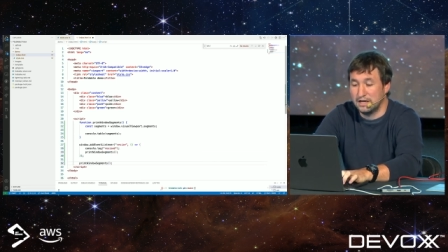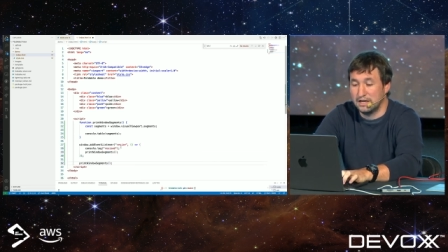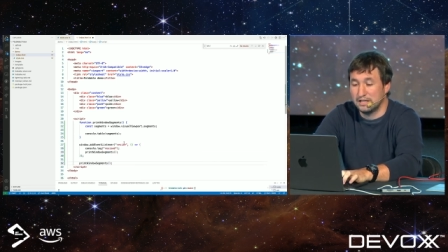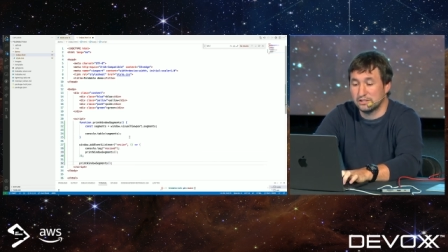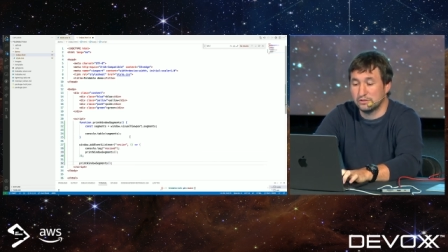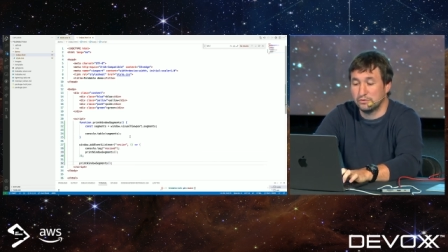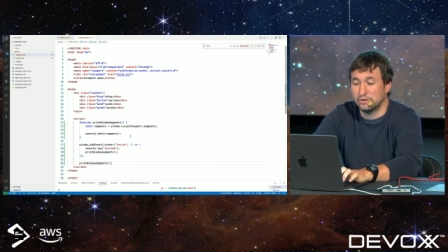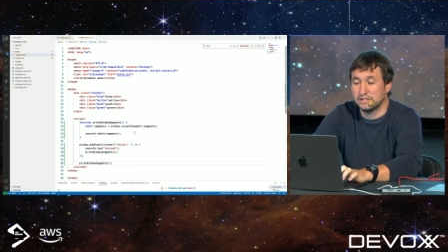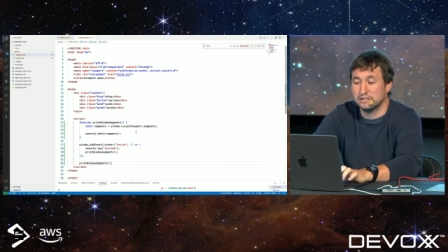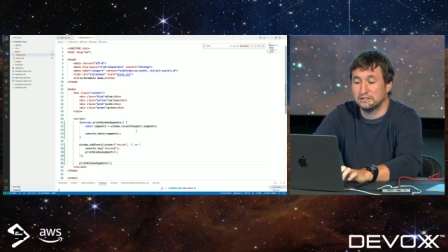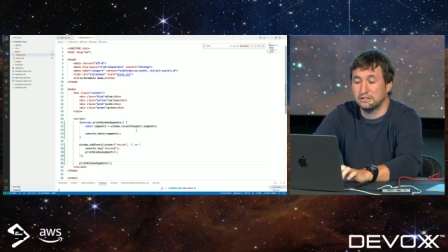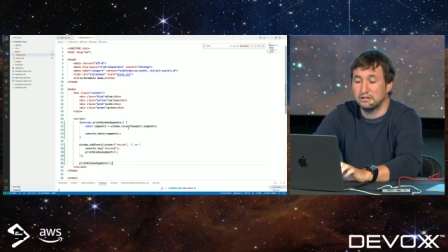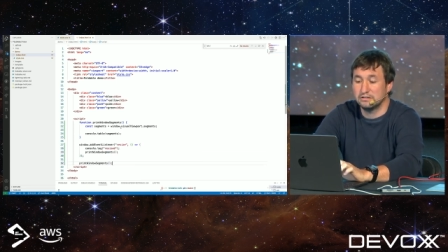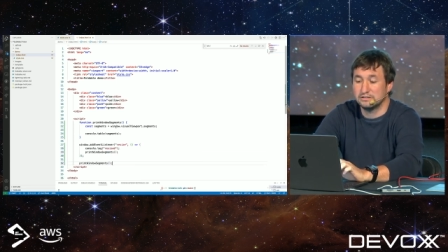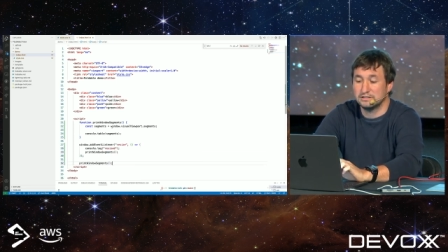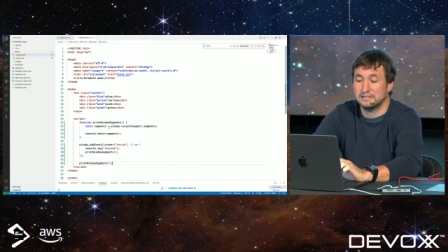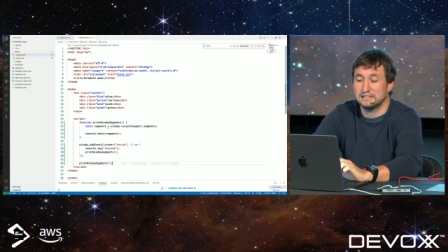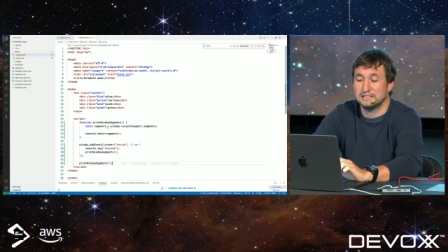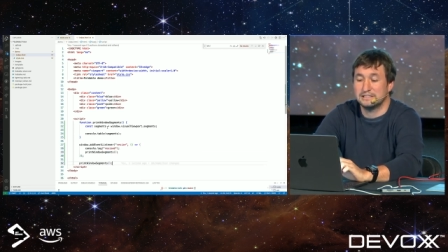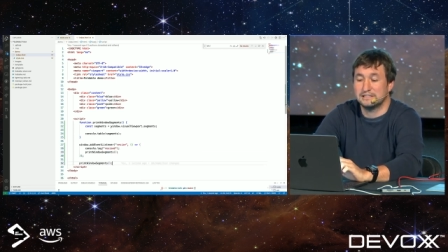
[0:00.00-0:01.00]
And so what it
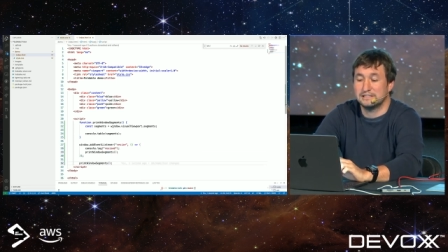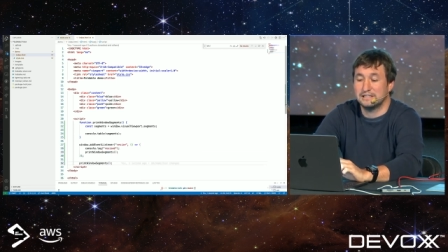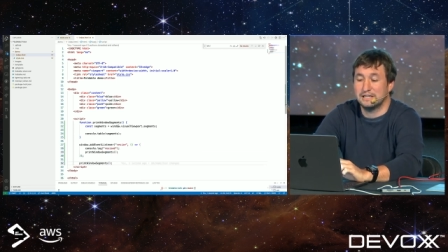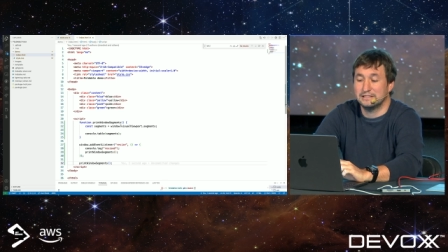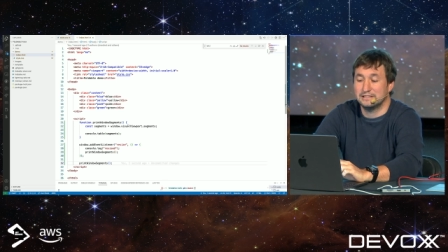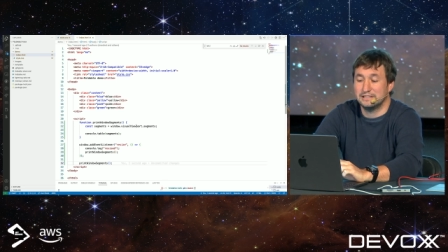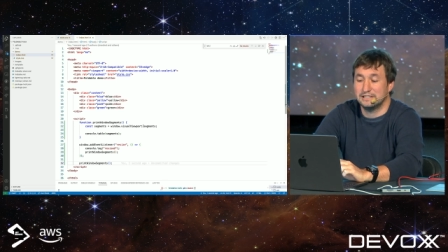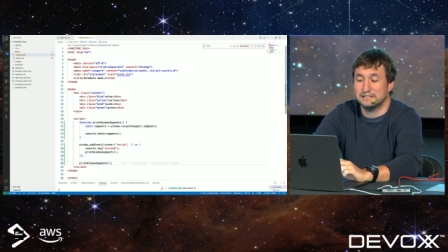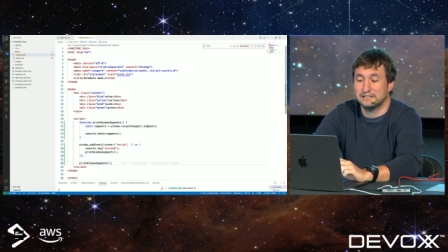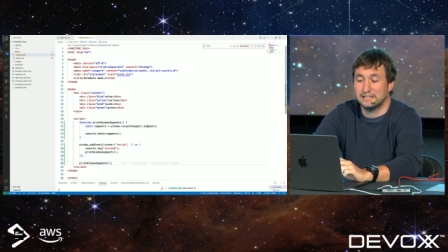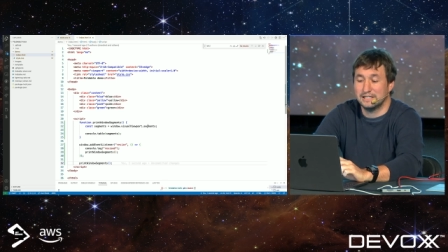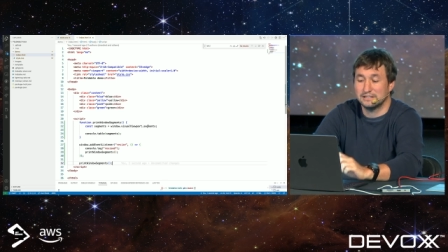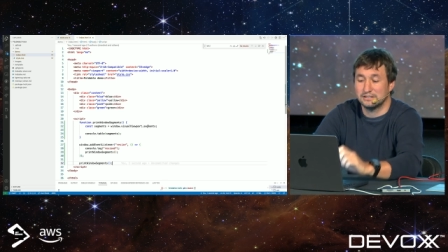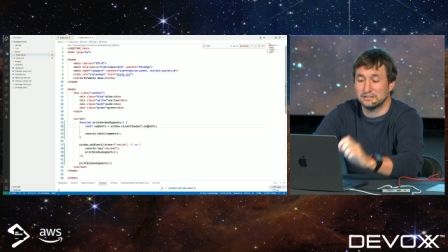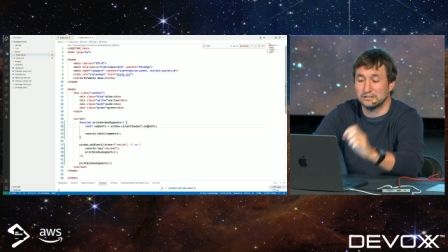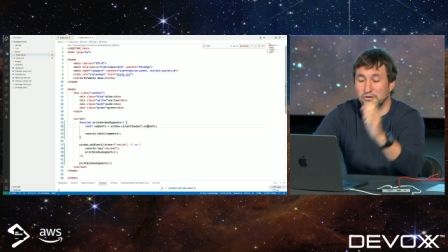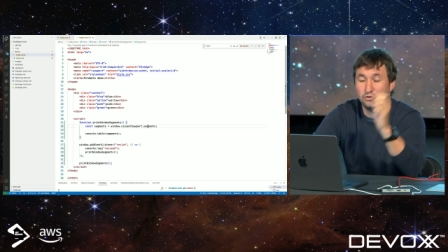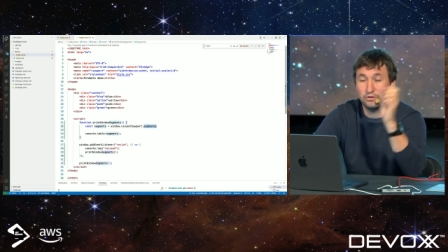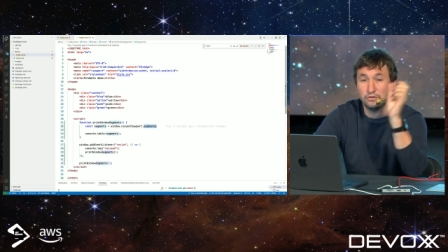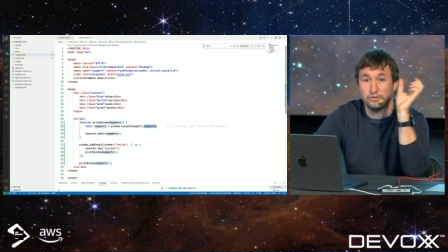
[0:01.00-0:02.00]
does is that it
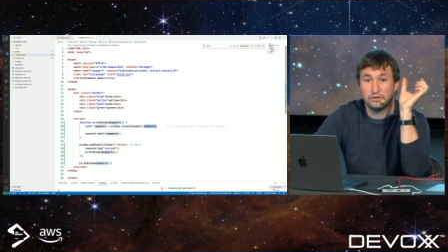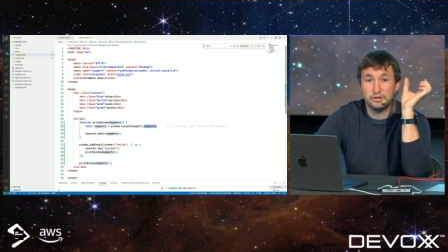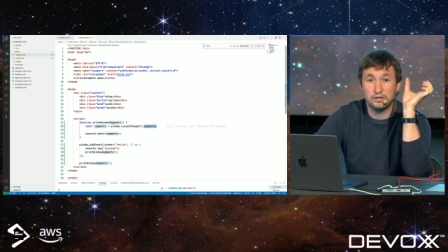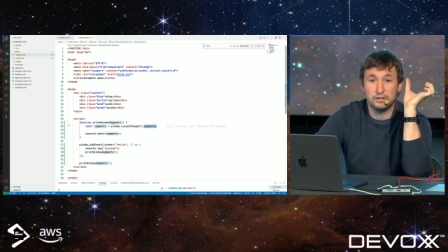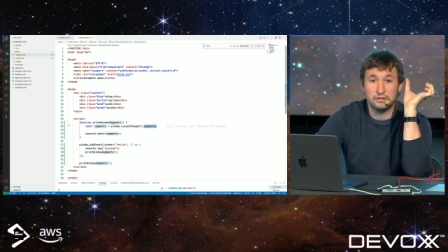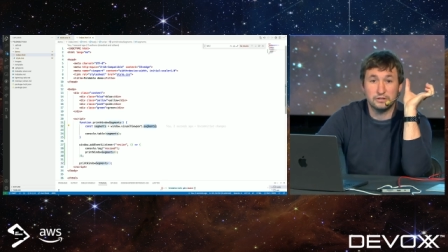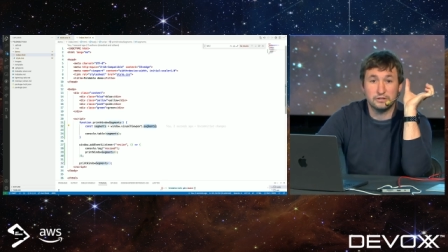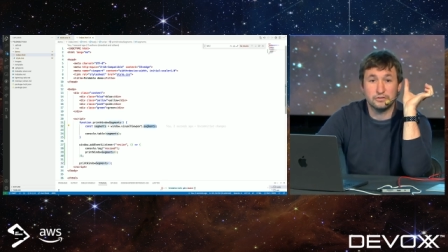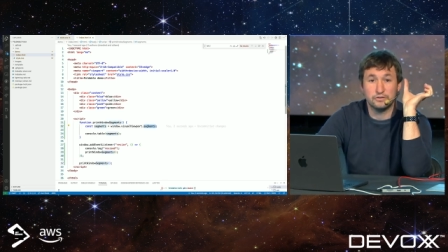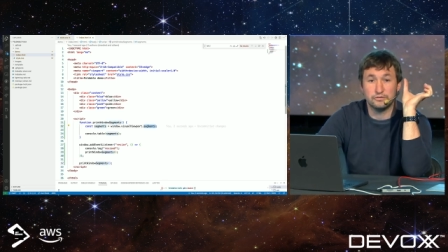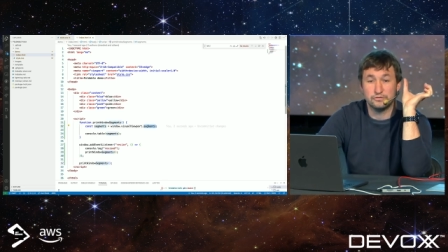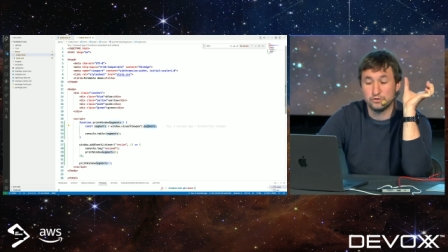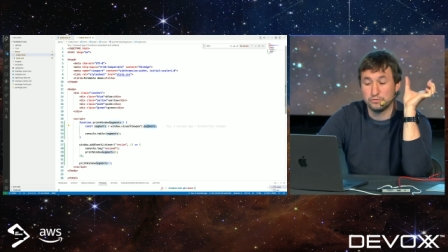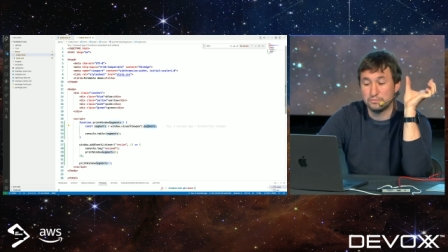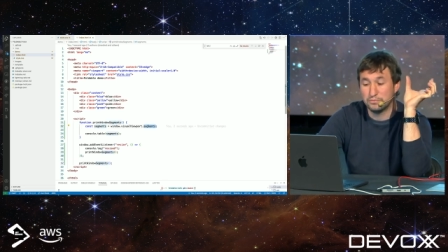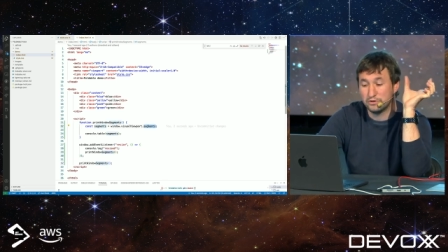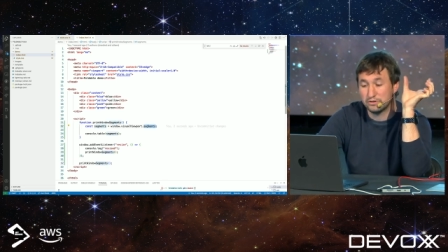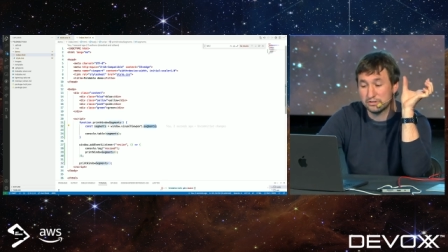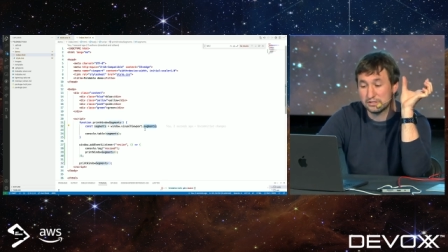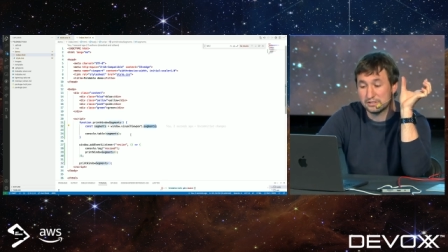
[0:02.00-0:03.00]
takes all the, the
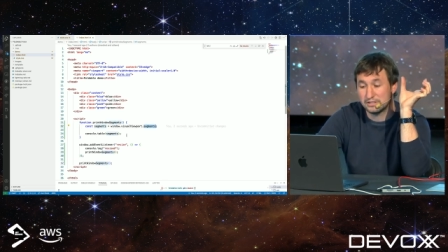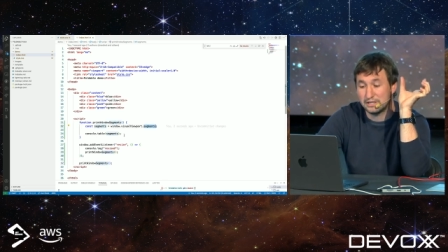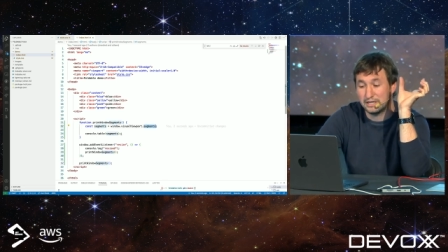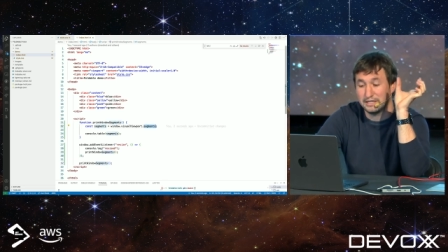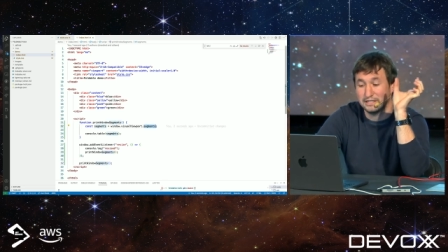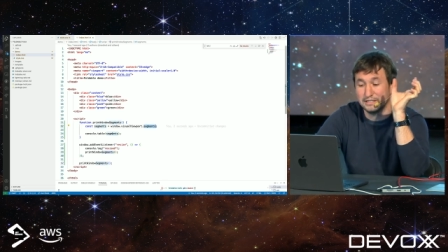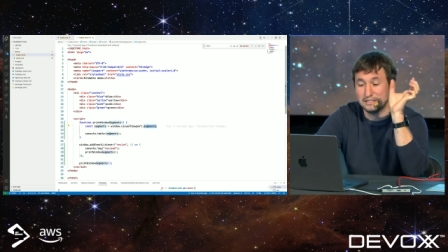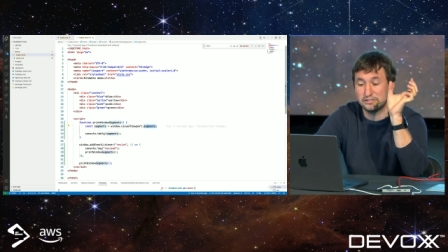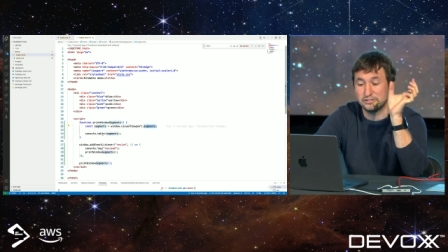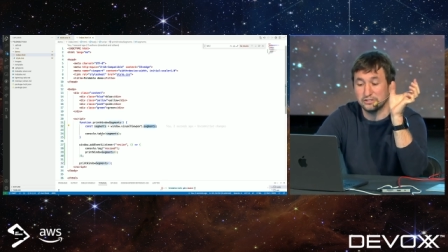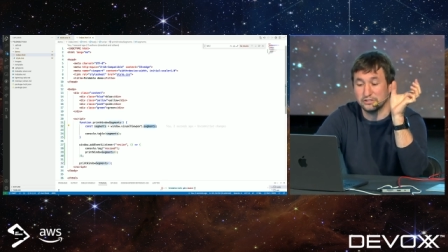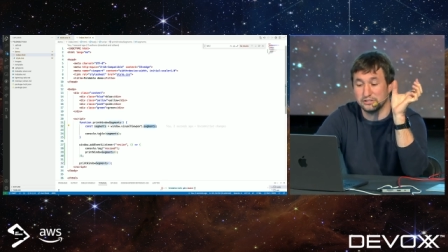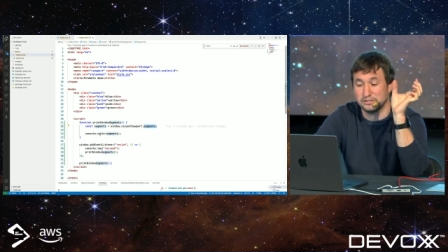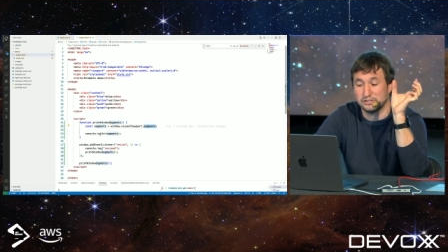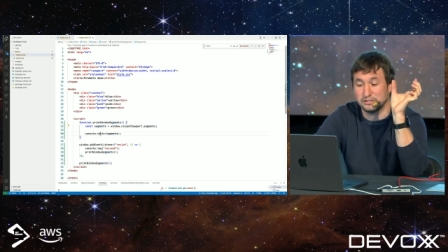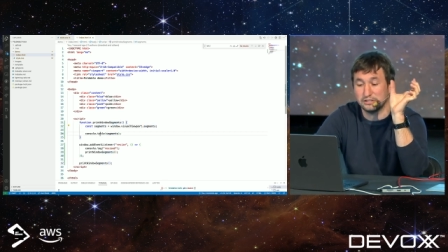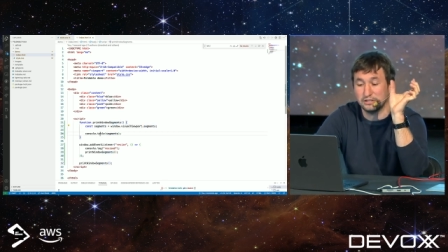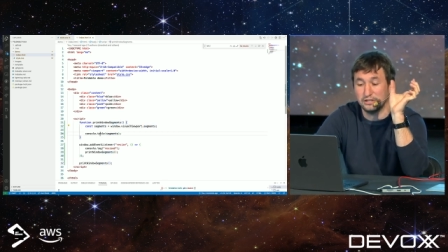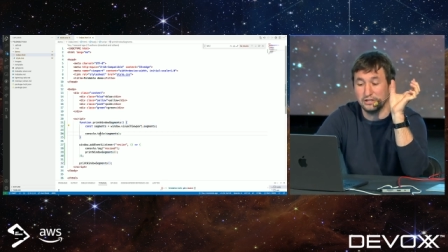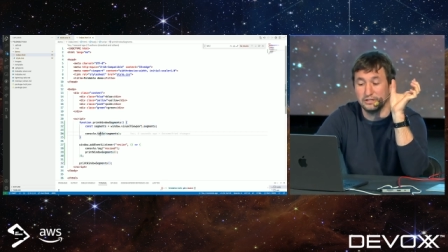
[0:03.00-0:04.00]
viewports and it
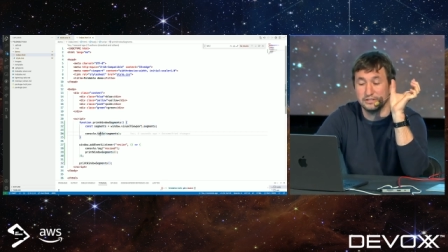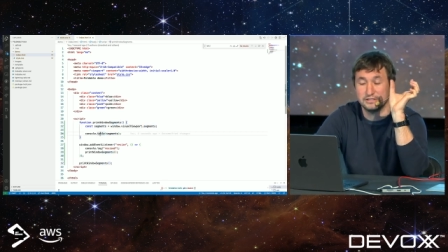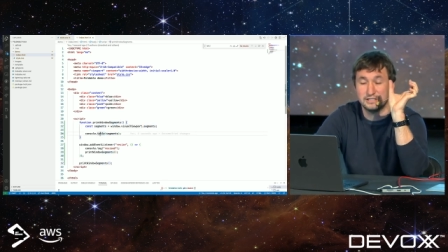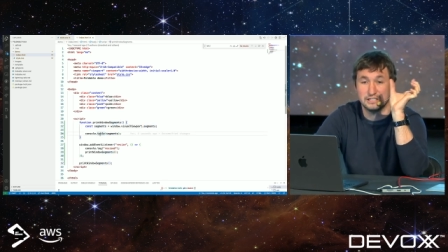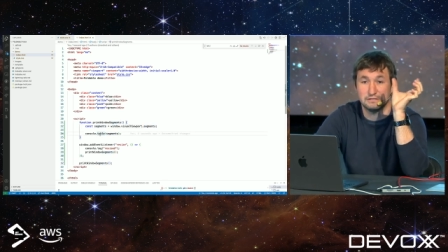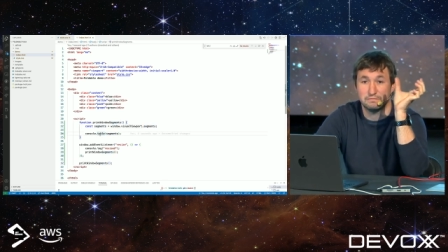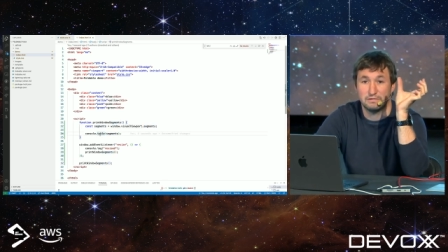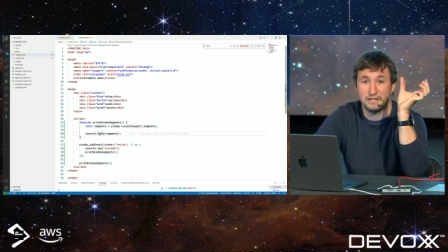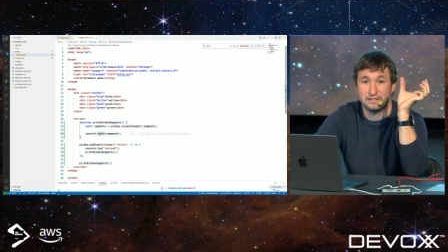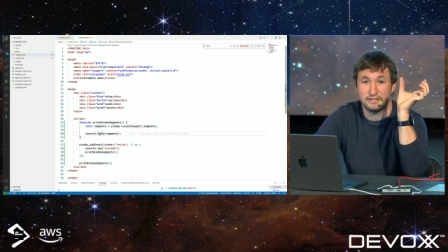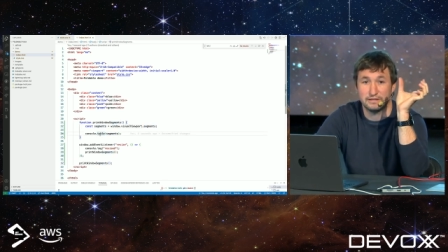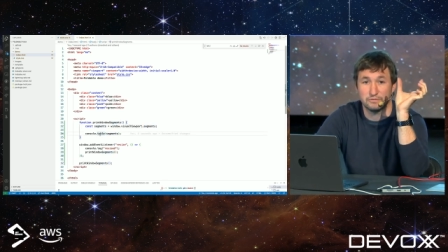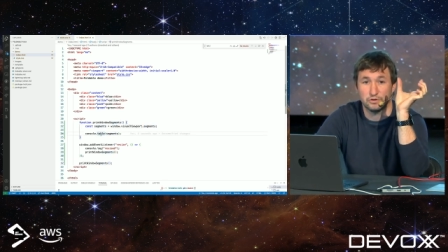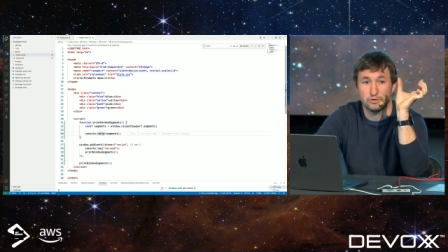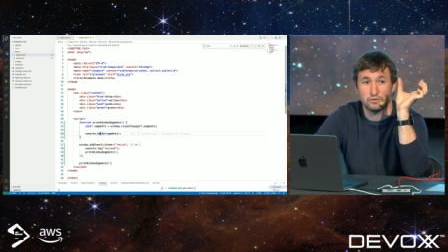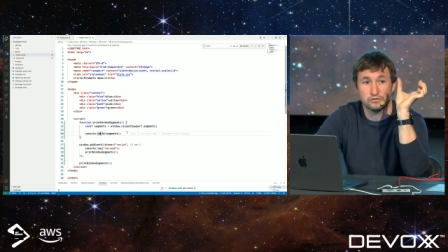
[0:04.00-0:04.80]
just uh, displays them.